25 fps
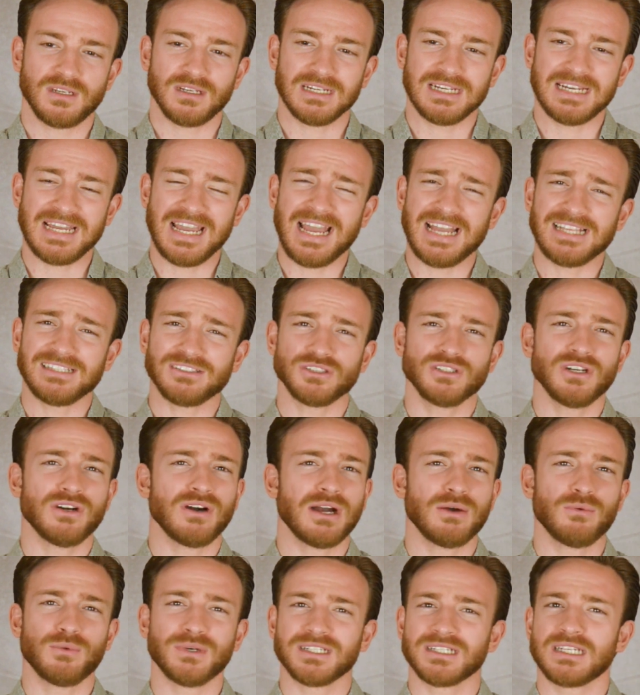And you know,
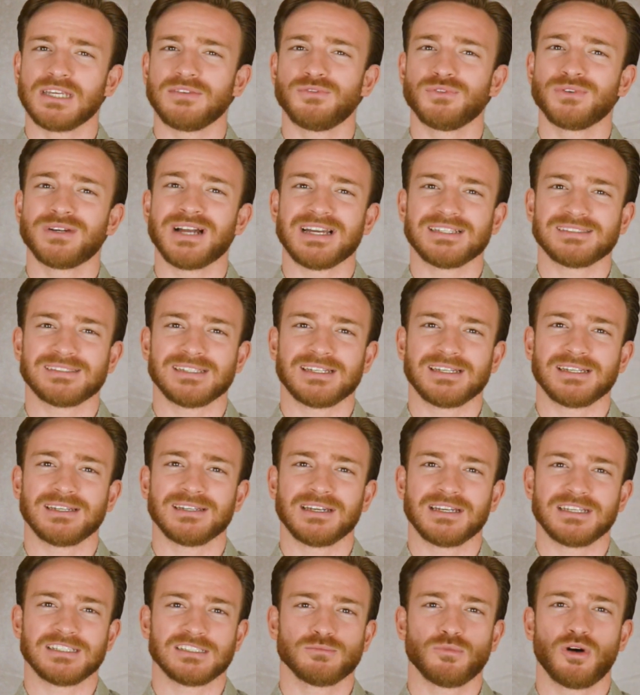I want to give you guys
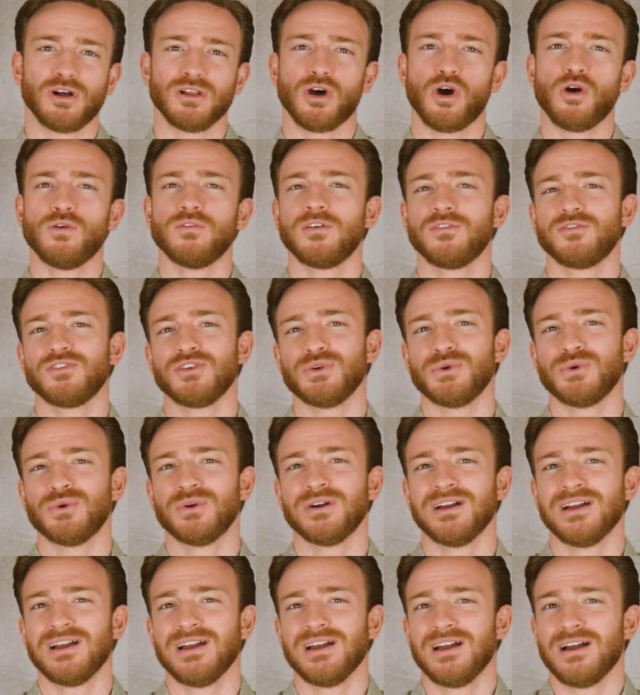a small
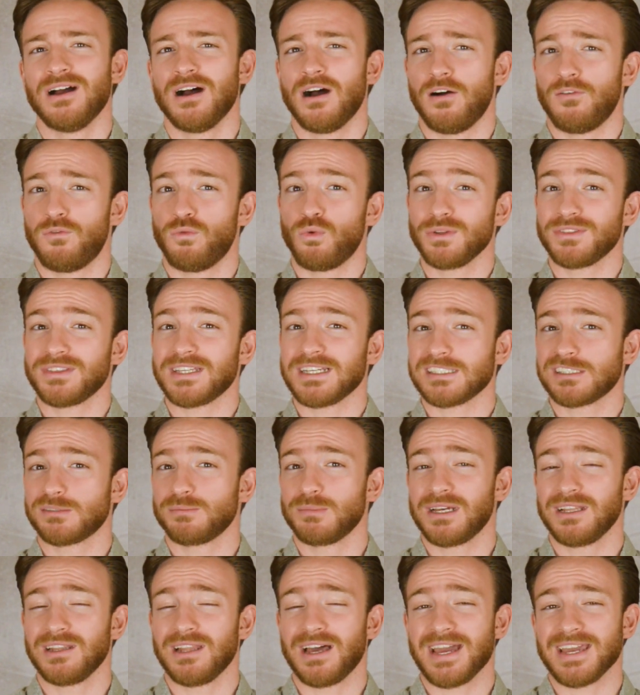overview of what they
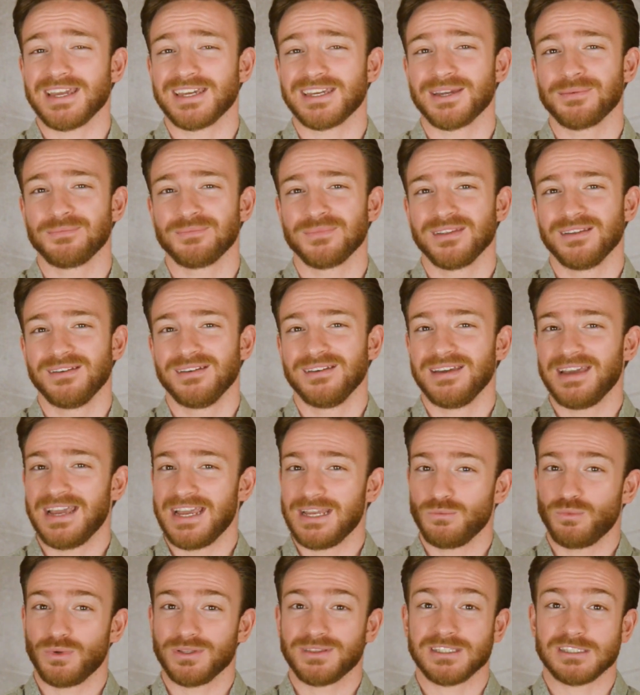smell like
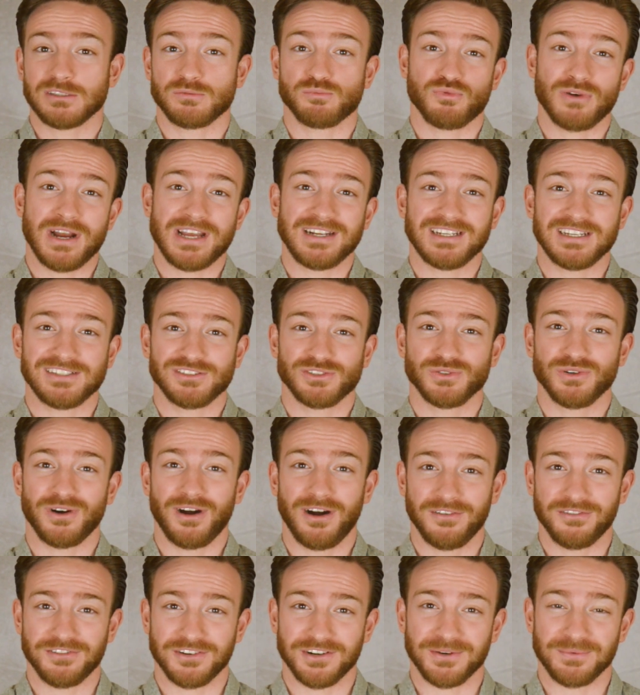and what this brand has to
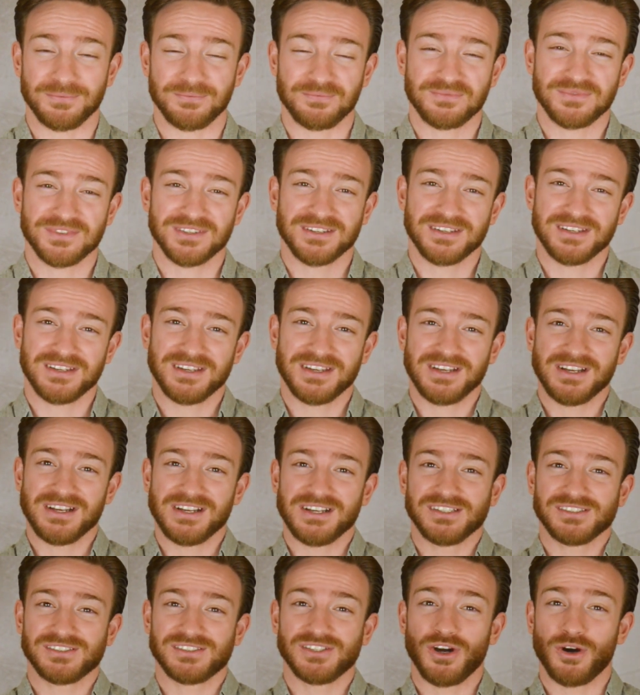offer.
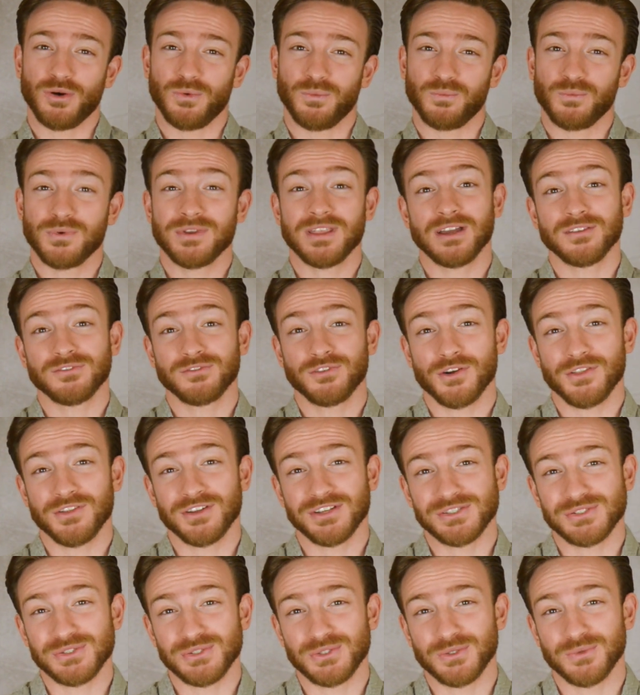So without further
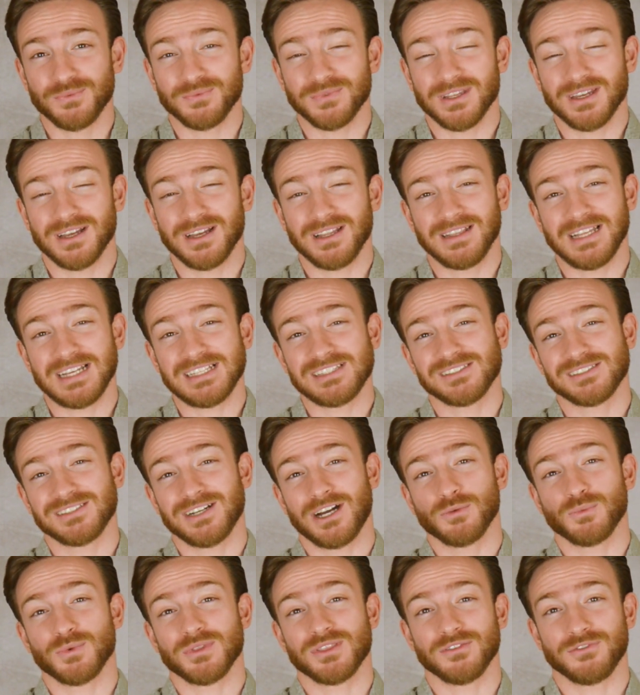ado, let's
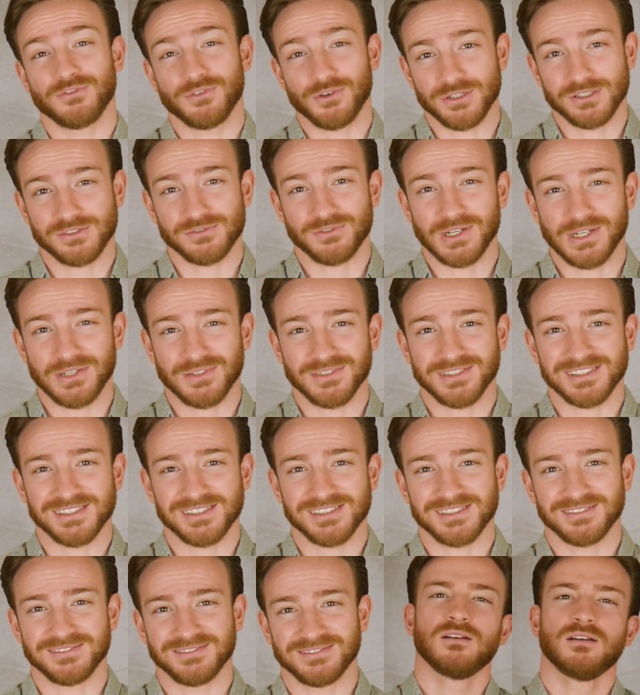start with the first
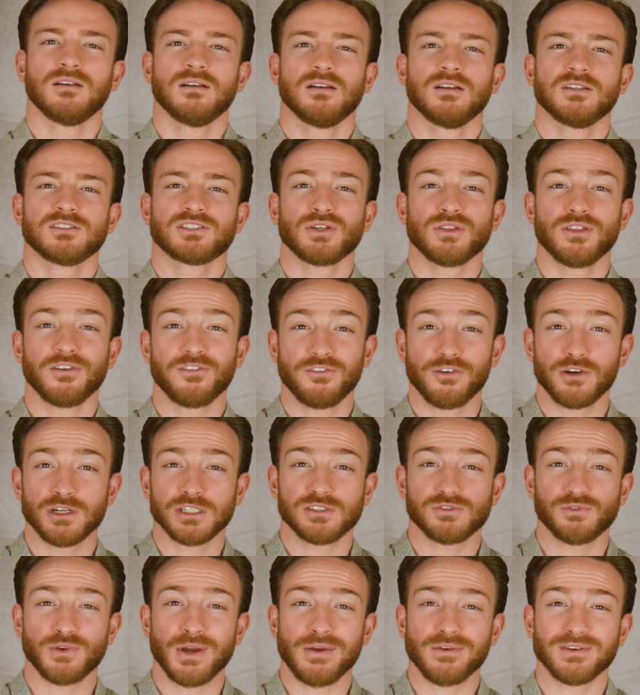fragrance. So the
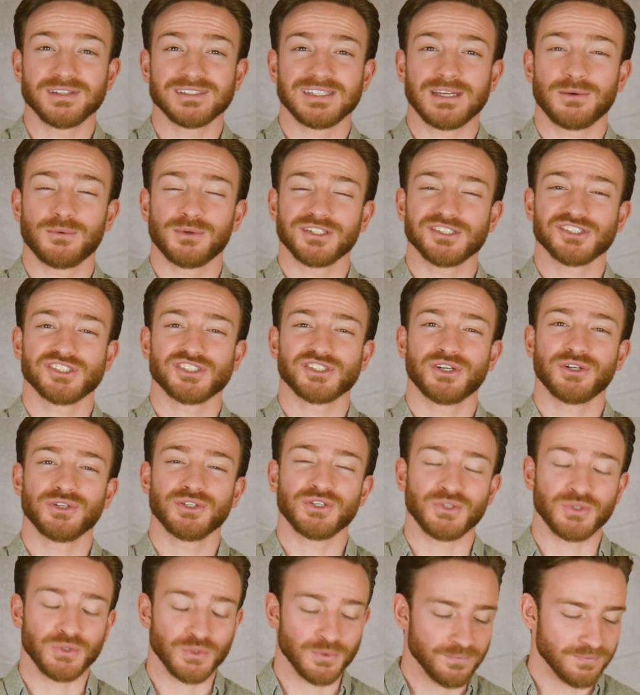first fragrance I want to show
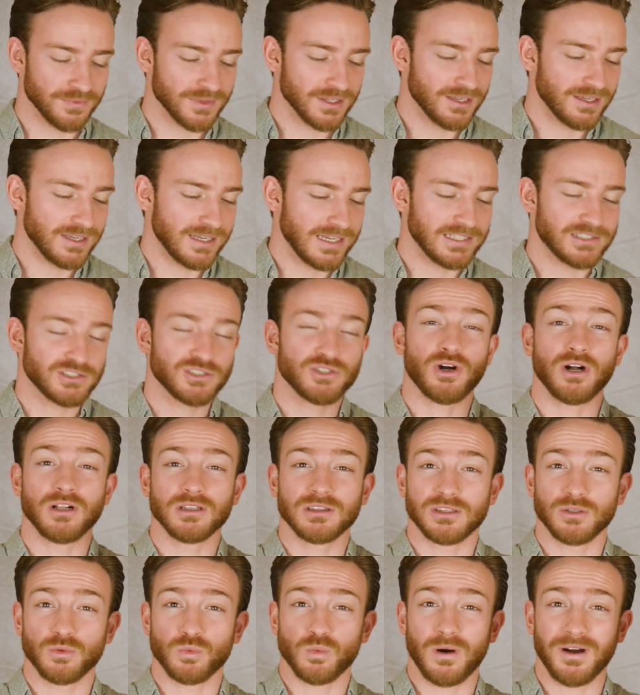you is
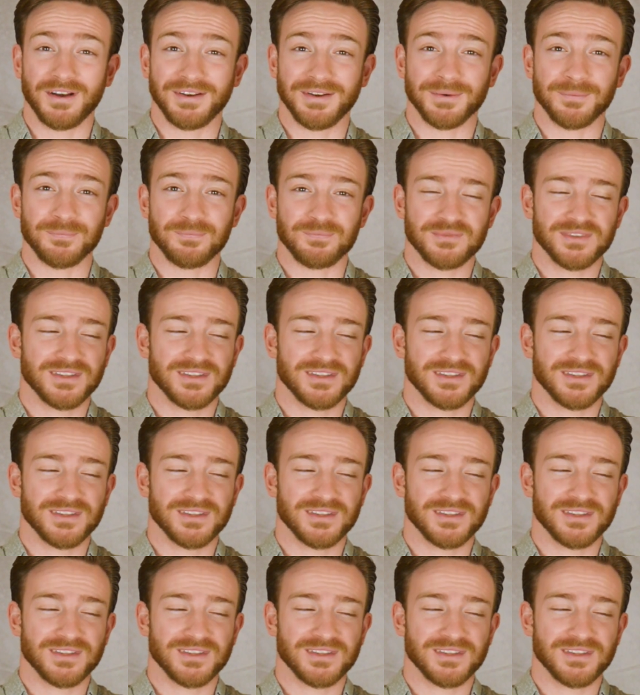called The One.